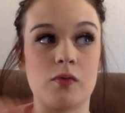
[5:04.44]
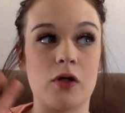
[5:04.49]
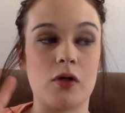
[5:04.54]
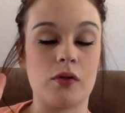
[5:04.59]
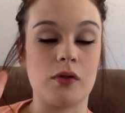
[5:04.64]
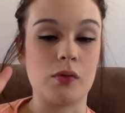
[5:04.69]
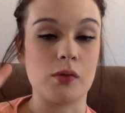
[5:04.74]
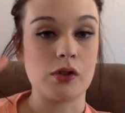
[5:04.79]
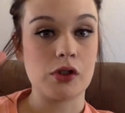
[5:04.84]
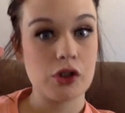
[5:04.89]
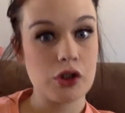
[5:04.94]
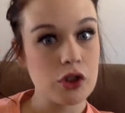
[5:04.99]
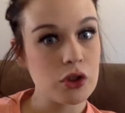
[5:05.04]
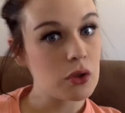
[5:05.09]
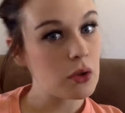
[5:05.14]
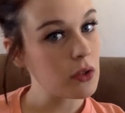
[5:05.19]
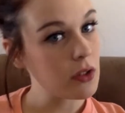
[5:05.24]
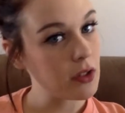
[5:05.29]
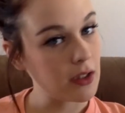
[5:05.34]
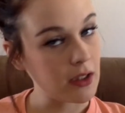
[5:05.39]
there was
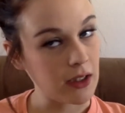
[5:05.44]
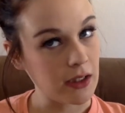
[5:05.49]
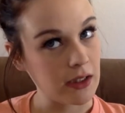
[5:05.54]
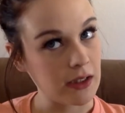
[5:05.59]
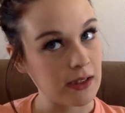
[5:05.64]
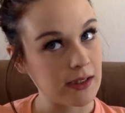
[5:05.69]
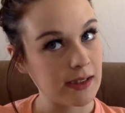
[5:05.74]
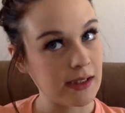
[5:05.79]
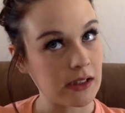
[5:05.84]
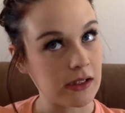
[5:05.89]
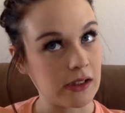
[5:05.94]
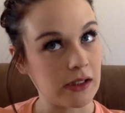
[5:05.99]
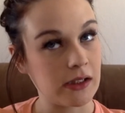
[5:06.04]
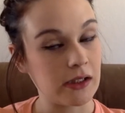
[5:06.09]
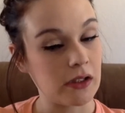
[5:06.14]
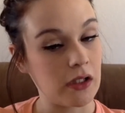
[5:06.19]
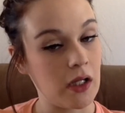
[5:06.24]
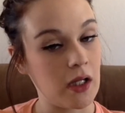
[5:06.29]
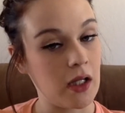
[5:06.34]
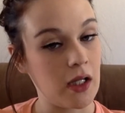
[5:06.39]
two things that I
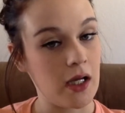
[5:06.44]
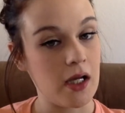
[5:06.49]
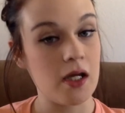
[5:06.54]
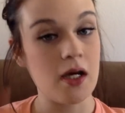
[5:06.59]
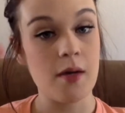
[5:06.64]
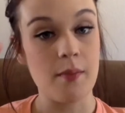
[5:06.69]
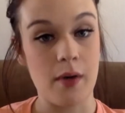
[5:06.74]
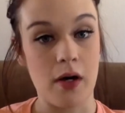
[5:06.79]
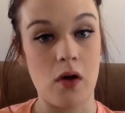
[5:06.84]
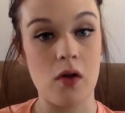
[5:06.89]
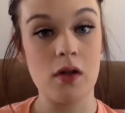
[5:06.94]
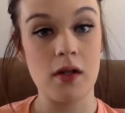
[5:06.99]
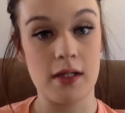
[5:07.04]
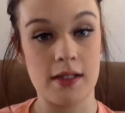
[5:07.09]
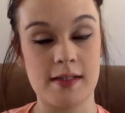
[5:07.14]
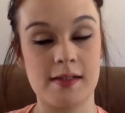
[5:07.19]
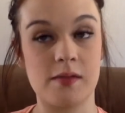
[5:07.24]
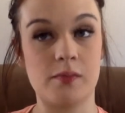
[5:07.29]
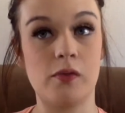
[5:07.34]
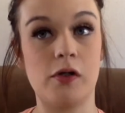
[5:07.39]
did not like about
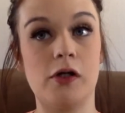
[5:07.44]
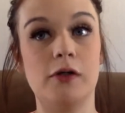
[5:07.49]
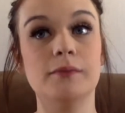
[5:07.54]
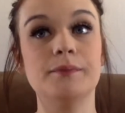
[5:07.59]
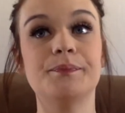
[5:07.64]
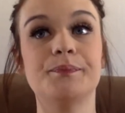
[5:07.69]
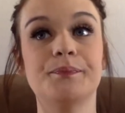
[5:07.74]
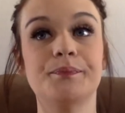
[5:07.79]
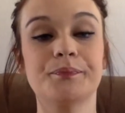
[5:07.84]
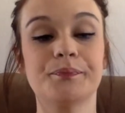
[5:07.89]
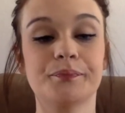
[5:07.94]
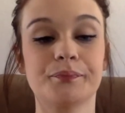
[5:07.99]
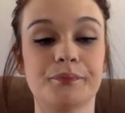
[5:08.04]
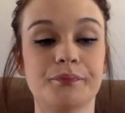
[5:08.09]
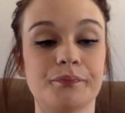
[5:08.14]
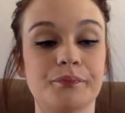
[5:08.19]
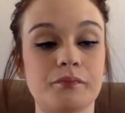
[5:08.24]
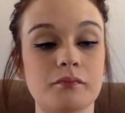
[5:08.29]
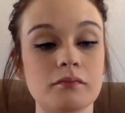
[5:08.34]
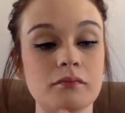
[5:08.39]
Lexapro.
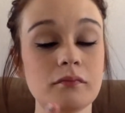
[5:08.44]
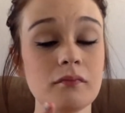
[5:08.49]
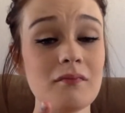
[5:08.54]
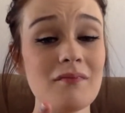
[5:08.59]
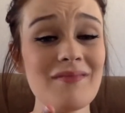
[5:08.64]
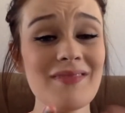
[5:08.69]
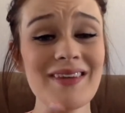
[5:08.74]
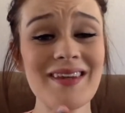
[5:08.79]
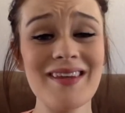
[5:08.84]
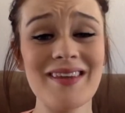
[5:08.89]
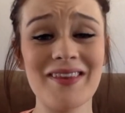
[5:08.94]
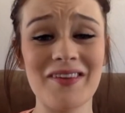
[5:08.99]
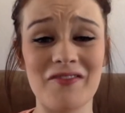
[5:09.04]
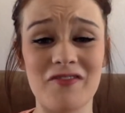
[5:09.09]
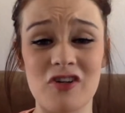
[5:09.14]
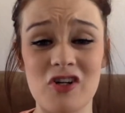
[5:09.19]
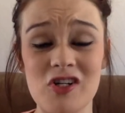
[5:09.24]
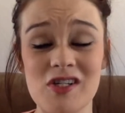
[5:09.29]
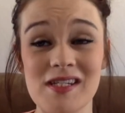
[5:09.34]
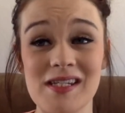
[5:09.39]
The
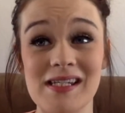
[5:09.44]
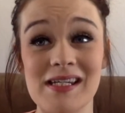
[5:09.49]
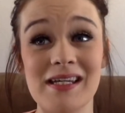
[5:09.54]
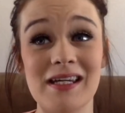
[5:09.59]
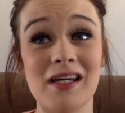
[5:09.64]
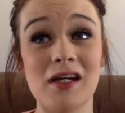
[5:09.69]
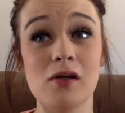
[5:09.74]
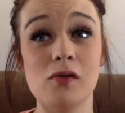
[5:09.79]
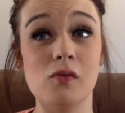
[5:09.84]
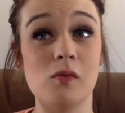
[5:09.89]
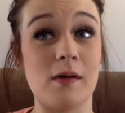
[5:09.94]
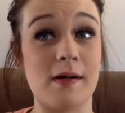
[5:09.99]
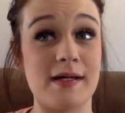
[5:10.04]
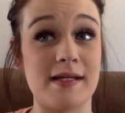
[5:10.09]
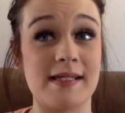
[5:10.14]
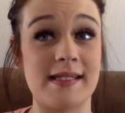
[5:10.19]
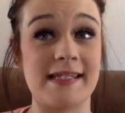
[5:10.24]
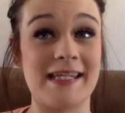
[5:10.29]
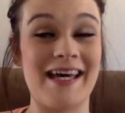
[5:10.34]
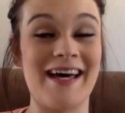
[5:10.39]
first thing
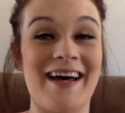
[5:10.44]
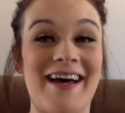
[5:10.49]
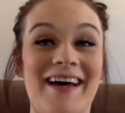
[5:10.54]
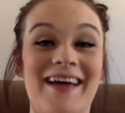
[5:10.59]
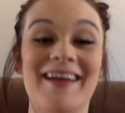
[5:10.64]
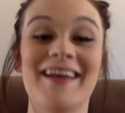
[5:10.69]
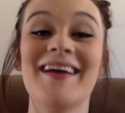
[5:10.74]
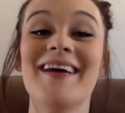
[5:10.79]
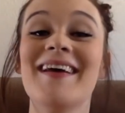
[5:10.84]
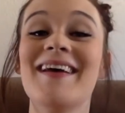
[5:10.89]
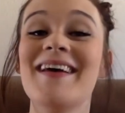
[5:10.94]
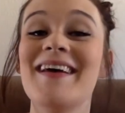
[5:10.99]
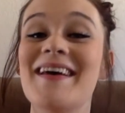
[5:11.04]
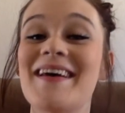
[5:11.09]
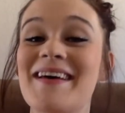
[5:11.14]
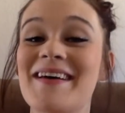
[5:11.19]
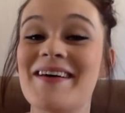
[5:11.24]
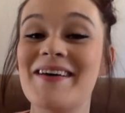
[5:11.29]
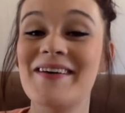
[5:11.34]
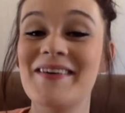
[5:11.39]
was that
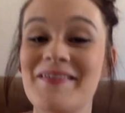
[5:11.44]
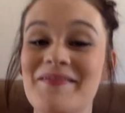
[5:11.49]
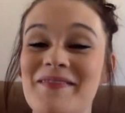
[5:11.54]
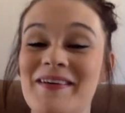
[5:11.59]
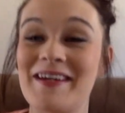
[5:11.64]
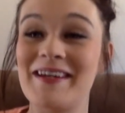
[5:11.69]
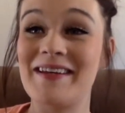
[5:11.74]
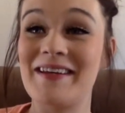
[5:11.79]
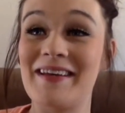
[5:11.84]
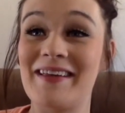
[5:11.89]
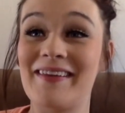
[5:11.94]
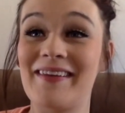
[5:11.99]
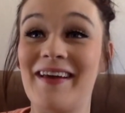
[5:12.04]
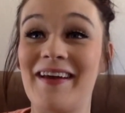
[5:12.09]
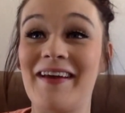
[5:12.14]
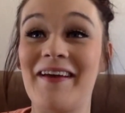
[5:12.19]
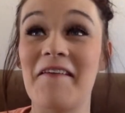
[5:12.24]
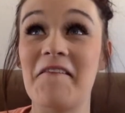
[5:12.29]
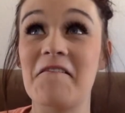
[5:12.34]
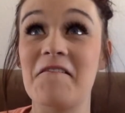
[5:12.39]
it made it
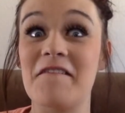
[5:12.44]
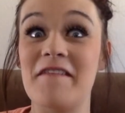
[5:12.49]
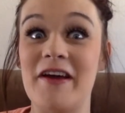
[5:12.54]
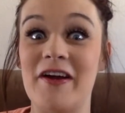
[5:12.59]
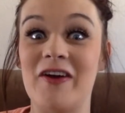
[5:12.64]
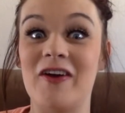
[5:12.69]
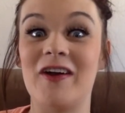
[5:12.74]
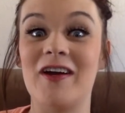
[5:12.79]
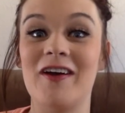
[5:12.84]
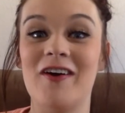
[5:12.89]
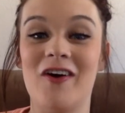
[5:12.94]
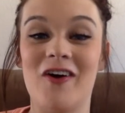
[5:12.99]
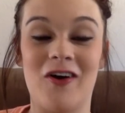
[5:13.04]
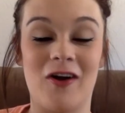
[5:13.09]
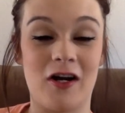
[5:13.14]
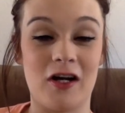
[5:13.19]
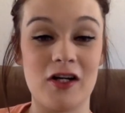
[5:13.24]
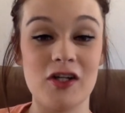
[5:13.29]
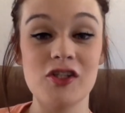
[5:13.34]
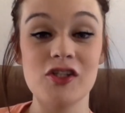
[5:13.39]
like very
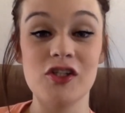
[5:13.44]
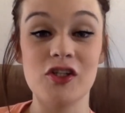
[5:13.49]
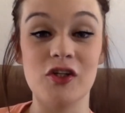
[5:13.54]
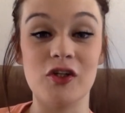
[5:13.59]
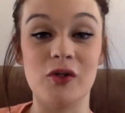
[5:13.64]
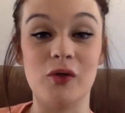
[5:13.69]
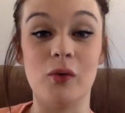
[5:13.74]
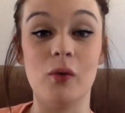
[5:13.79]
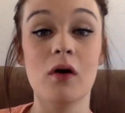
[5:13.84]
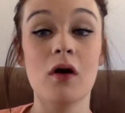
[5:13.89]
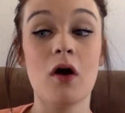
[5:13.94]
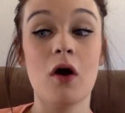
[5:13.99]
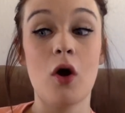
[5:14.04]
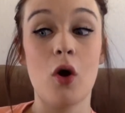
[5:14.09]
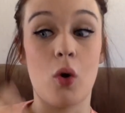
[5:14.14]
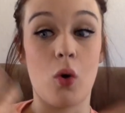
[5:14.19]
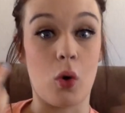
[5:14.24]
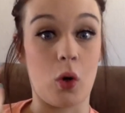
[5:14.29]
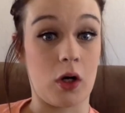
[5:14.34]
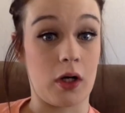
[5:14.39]
hard to
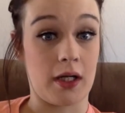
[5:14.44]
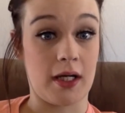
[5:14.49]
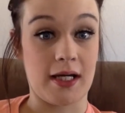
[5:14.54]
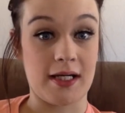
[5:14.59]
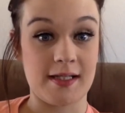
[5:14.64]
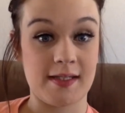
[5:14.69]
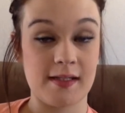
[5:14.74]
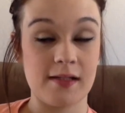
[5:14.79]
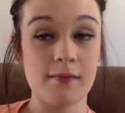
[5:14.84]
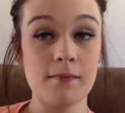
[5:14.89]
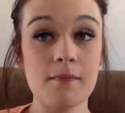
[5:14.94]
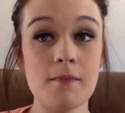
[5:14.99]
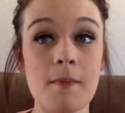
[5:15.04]
orgasm.